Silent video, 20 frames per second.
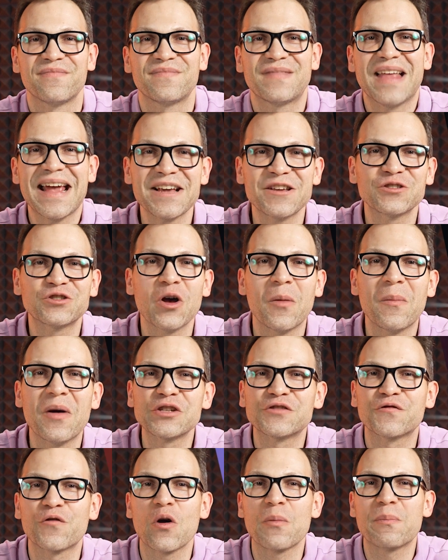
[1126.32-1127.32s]
Thank you so
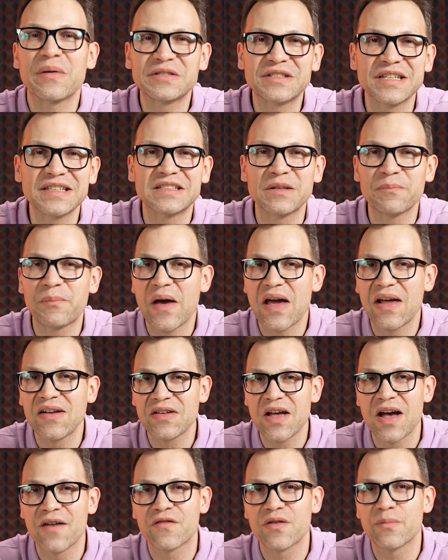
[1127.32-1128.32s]
much for
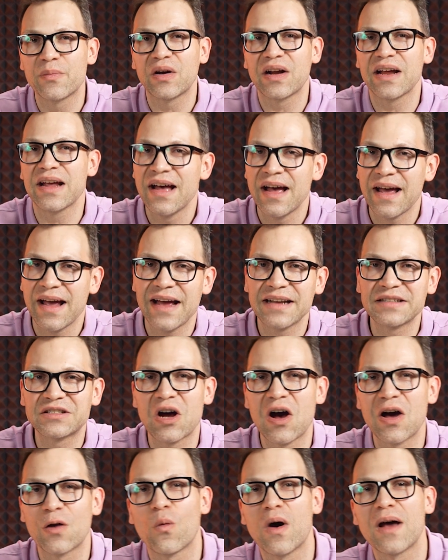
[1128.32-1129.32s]
participating, everybody.
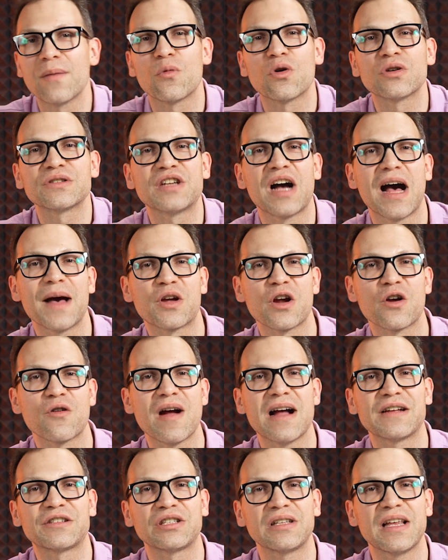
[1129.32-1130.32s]
Anton, one more time,
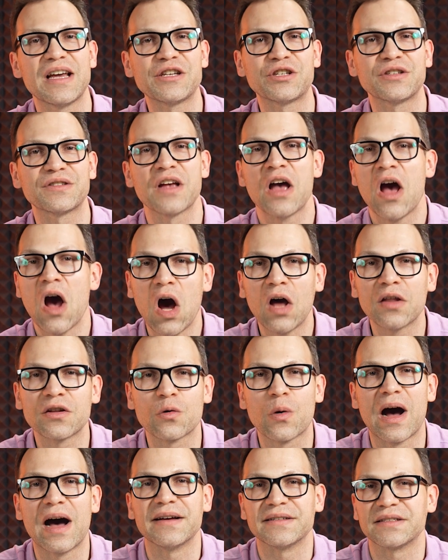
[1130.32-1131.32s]
congratulations.
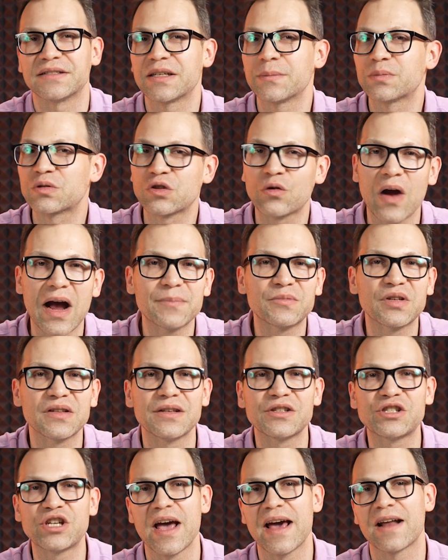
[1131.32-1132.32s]
Otherwise, subscribe to
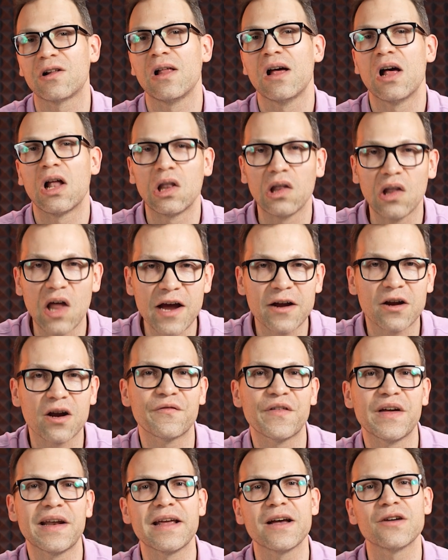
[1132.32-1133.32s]
the channel, like our
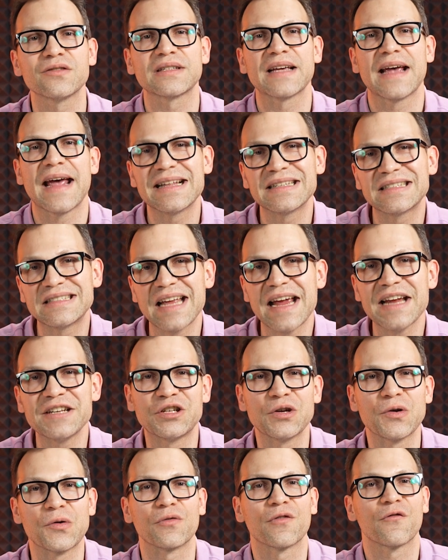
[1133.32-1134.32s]
videos, and stay
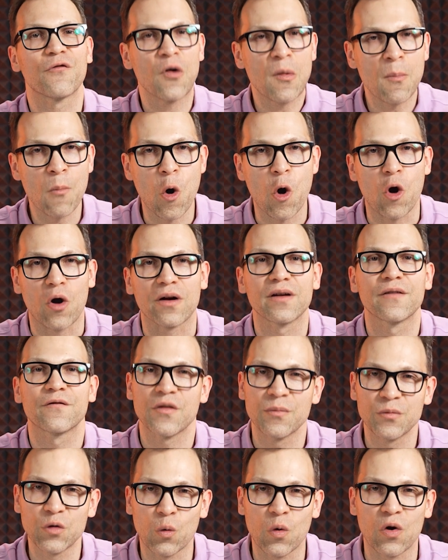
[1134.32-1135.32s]
tuned for more
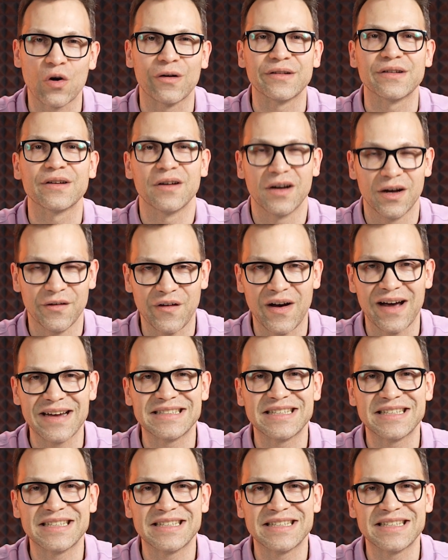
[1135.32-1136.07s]
from the world of high